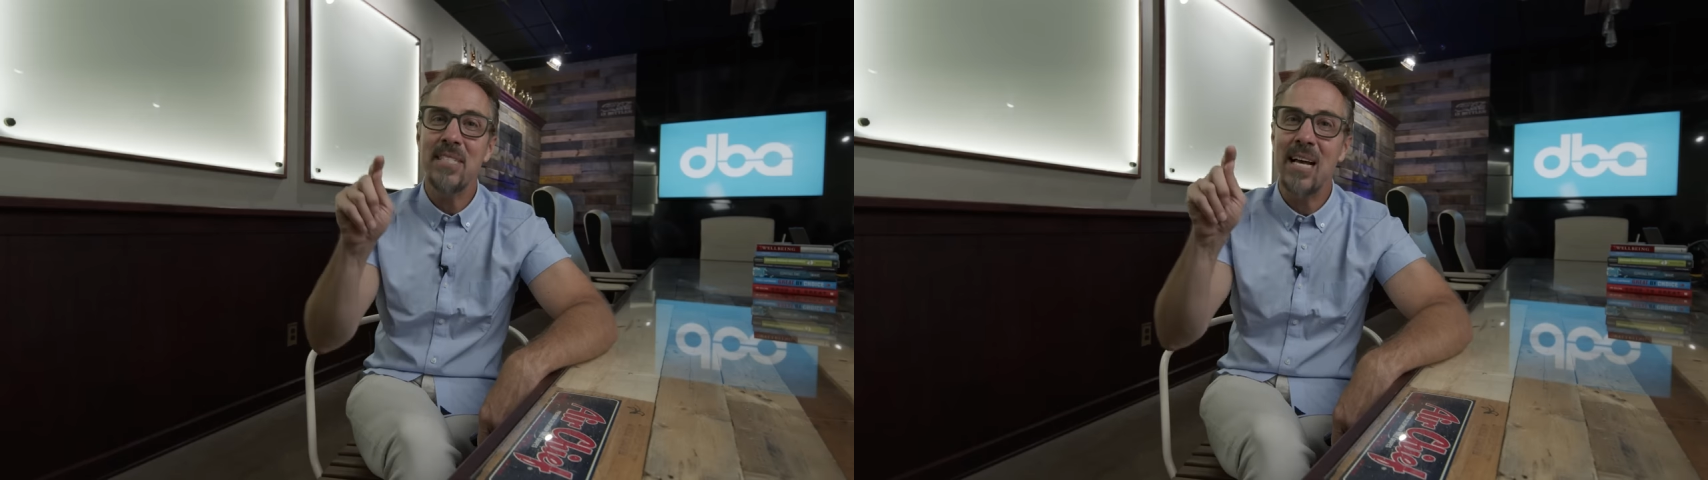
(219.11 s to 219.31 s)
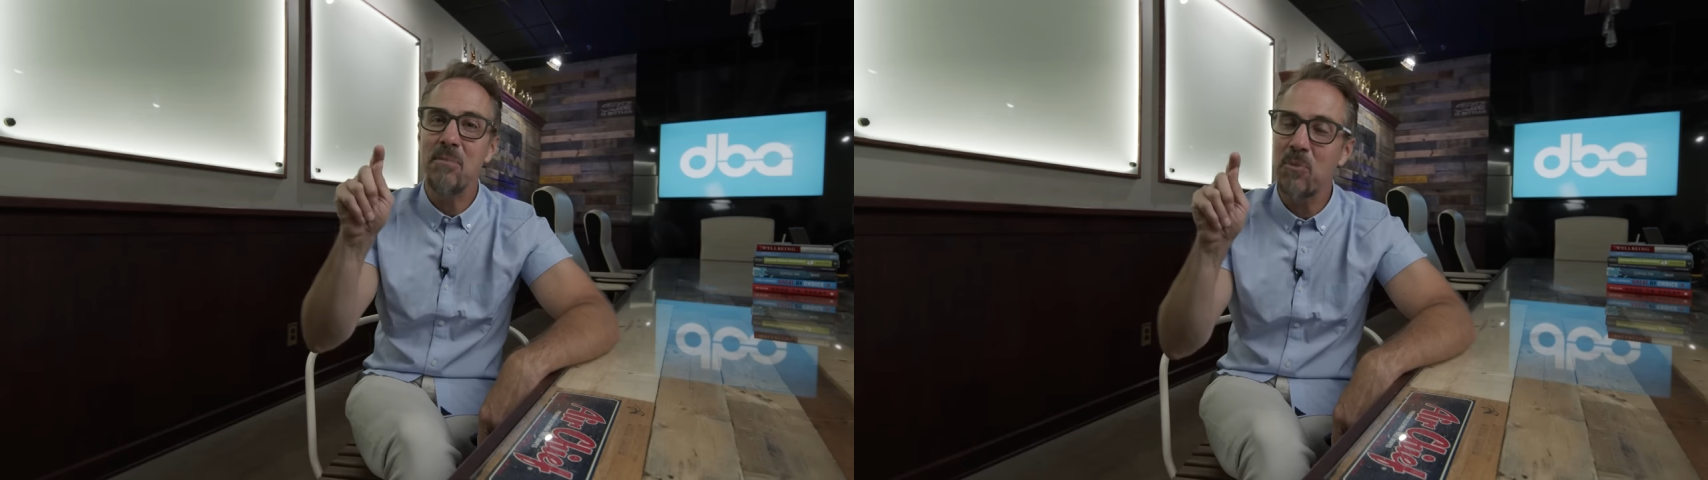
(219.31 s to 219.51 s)

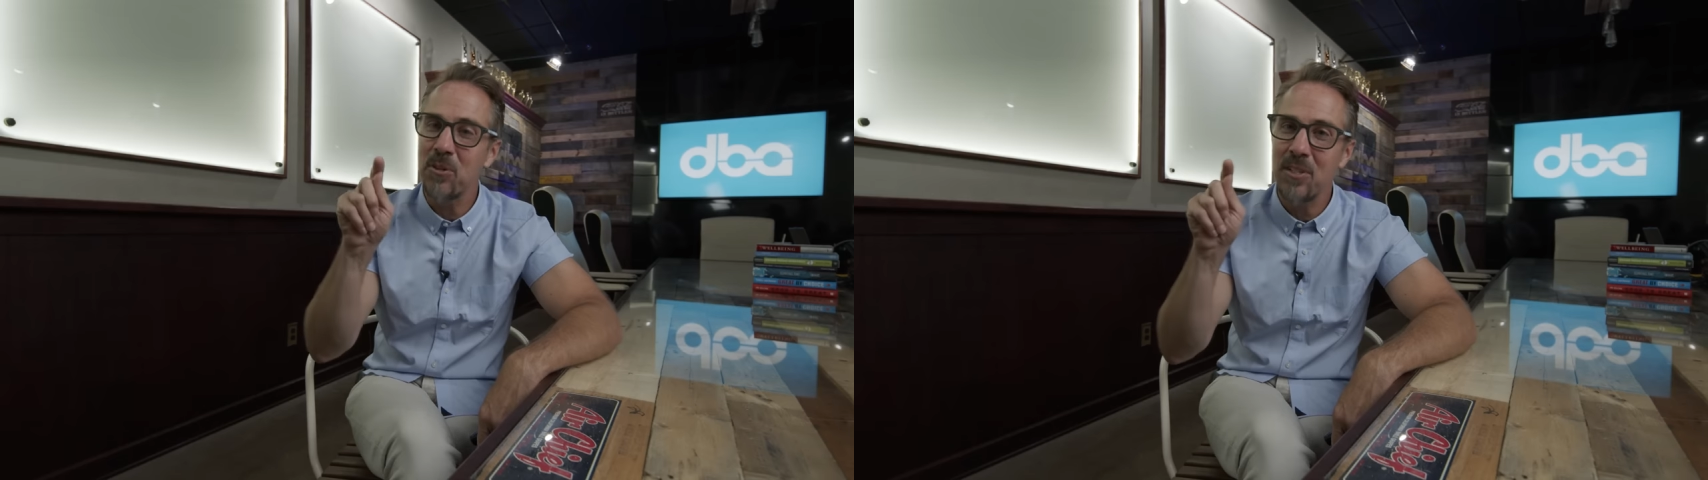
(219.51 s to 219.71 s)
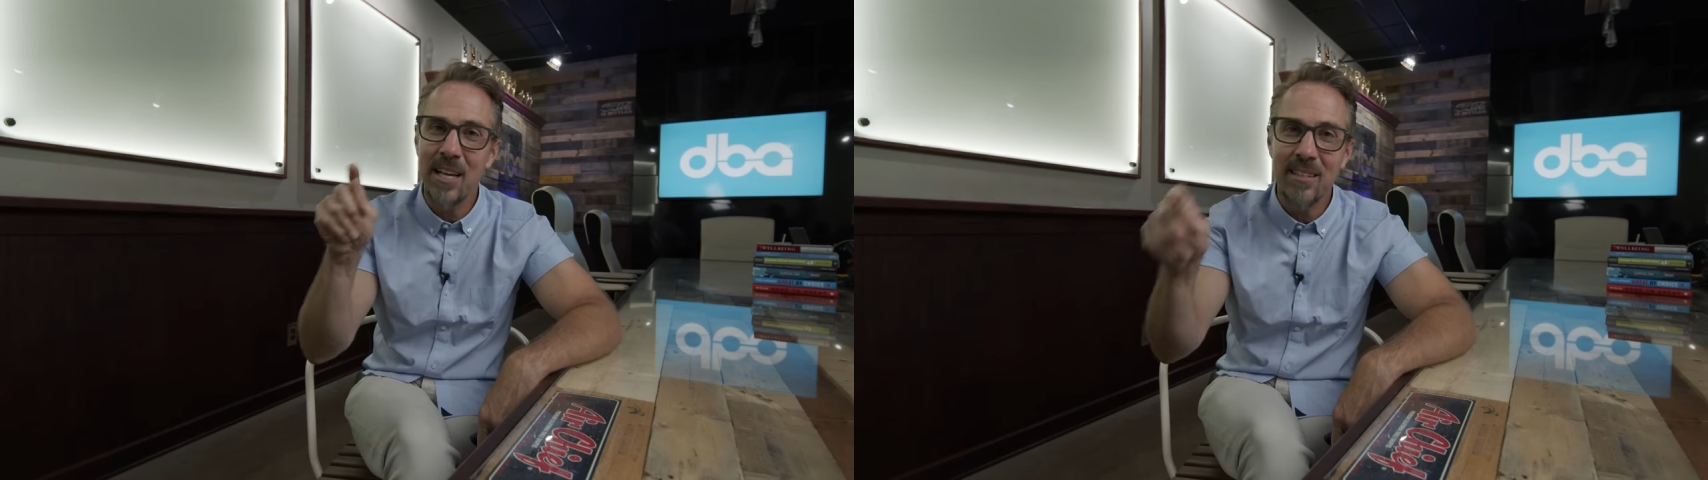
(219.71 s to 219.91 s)
times
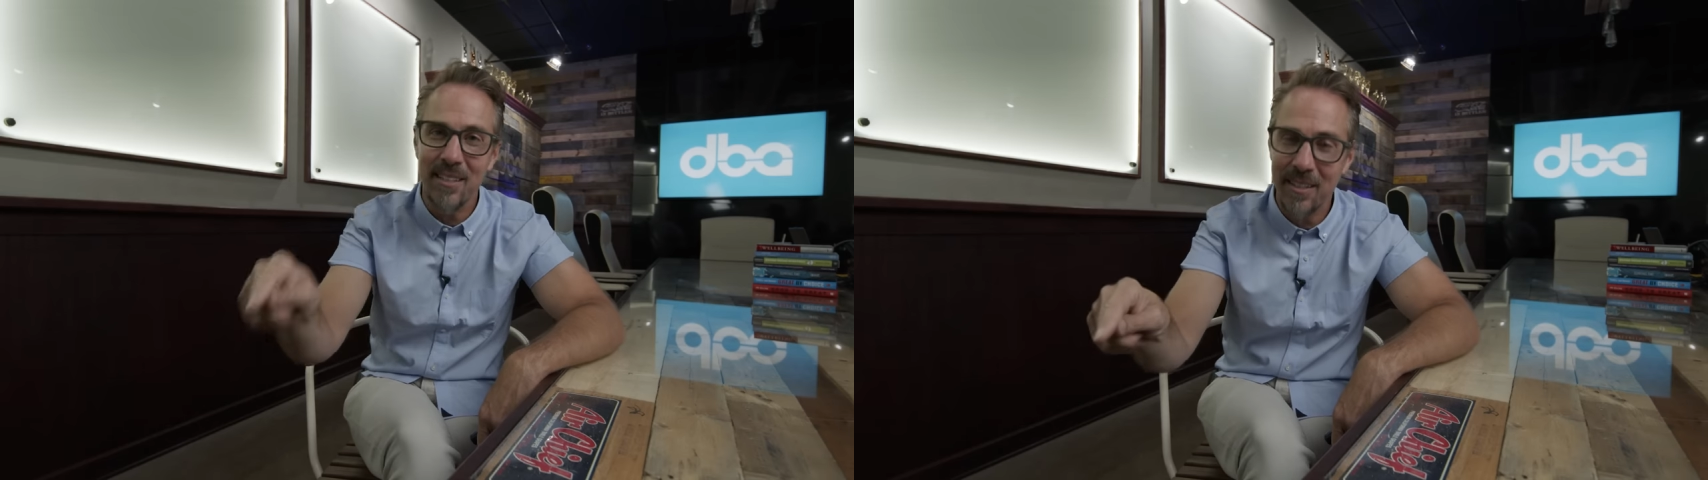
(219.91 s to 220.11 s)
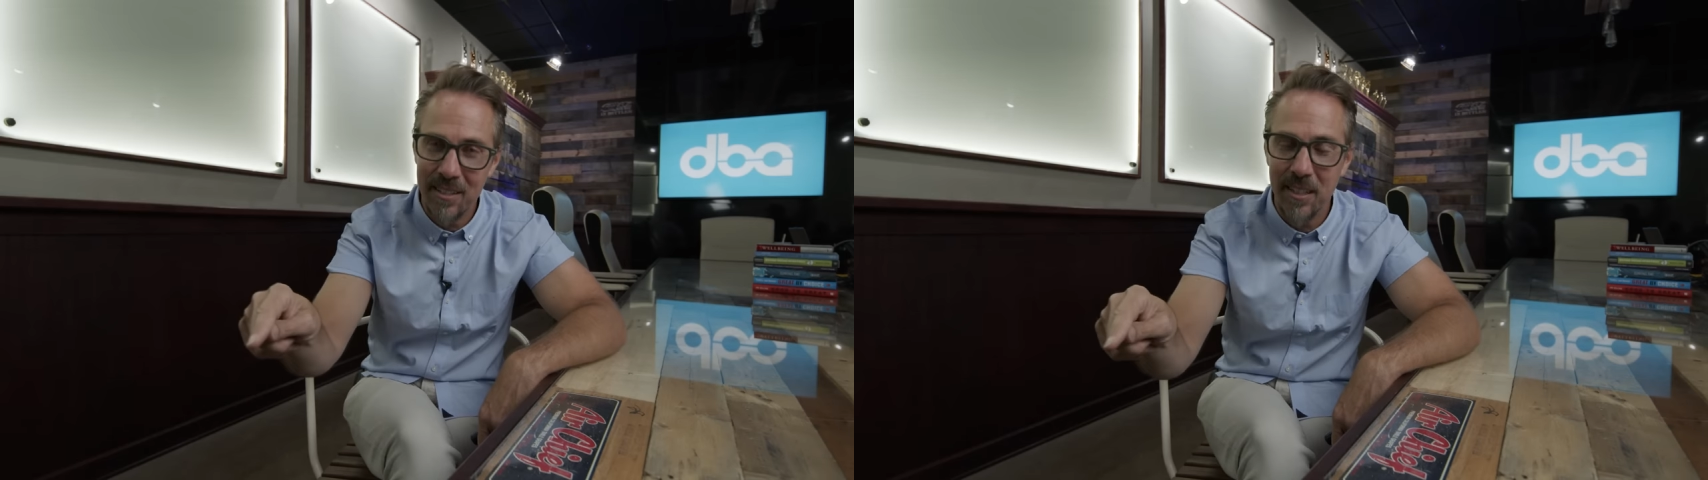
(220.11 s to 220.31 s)
more
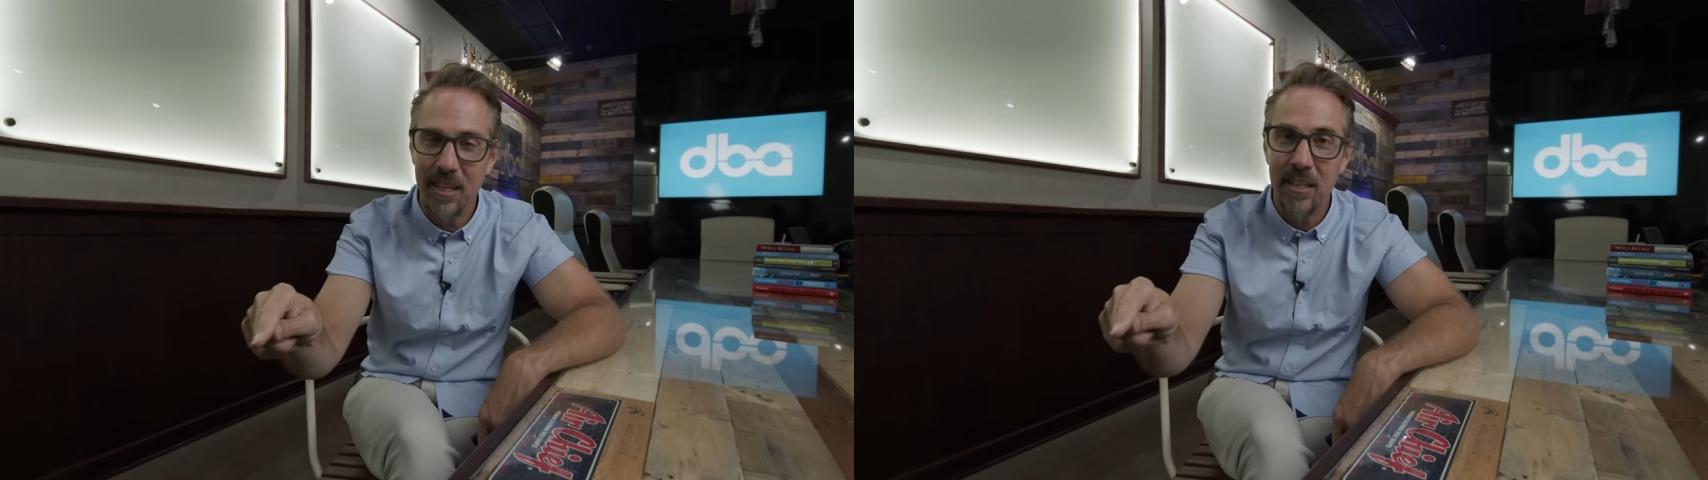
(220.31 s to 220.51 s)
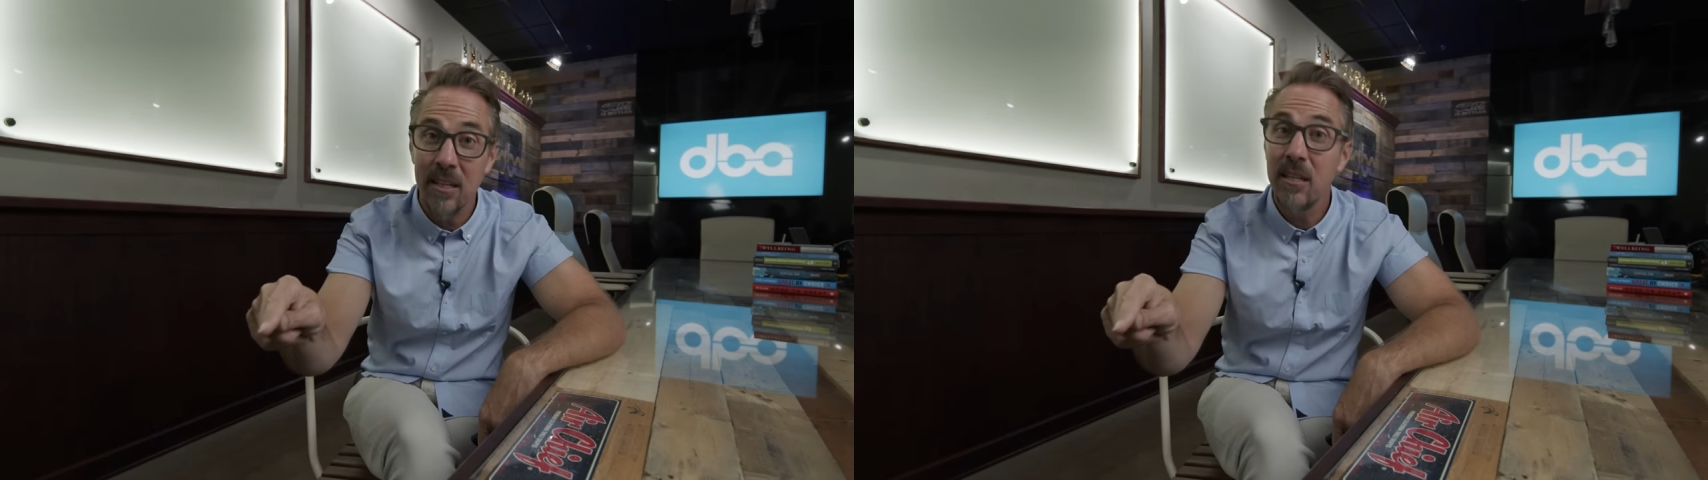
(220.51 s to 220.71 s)
likely to click